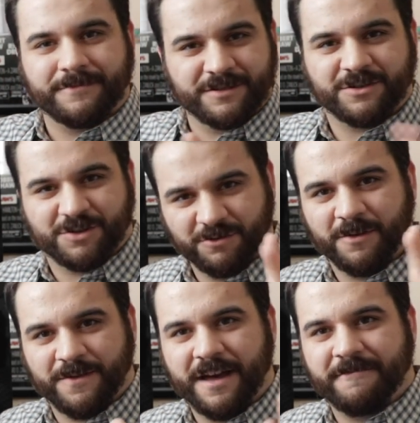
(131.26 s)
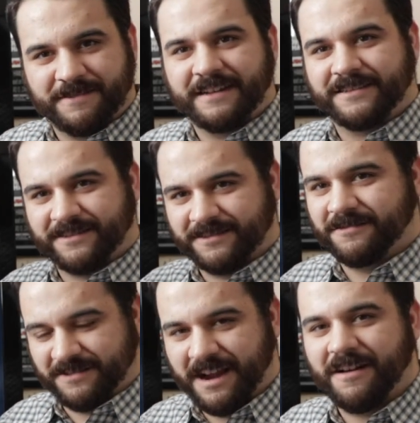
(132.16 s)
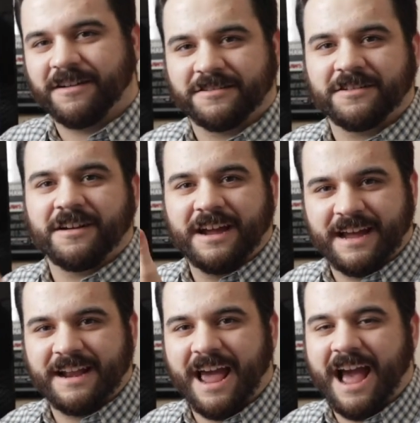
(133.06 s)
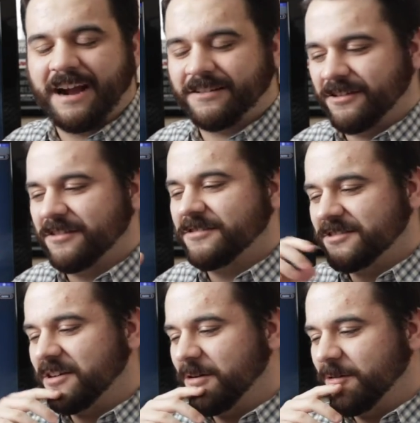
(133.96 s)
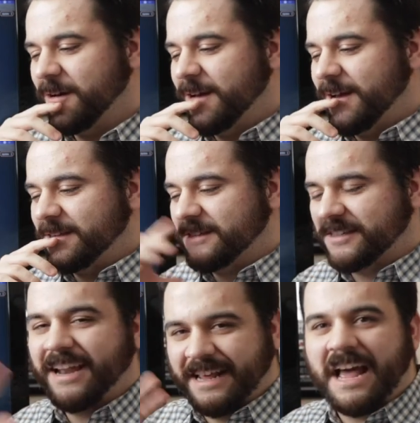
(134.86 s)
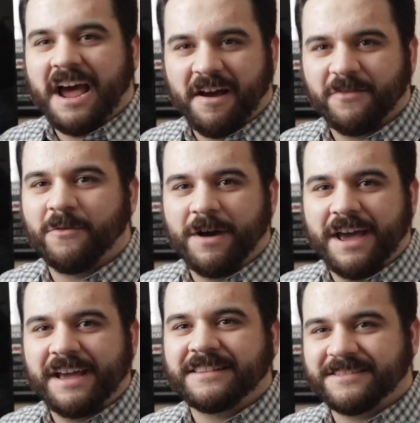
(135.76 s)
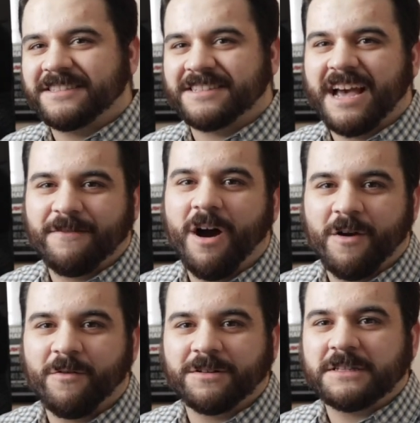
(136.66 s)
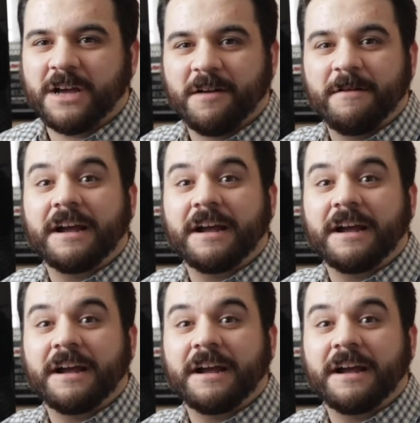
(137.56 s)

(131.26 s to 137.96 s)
the two of them as you know, character and actor, so just getting that out of the way. It's it's kind of awkward to talk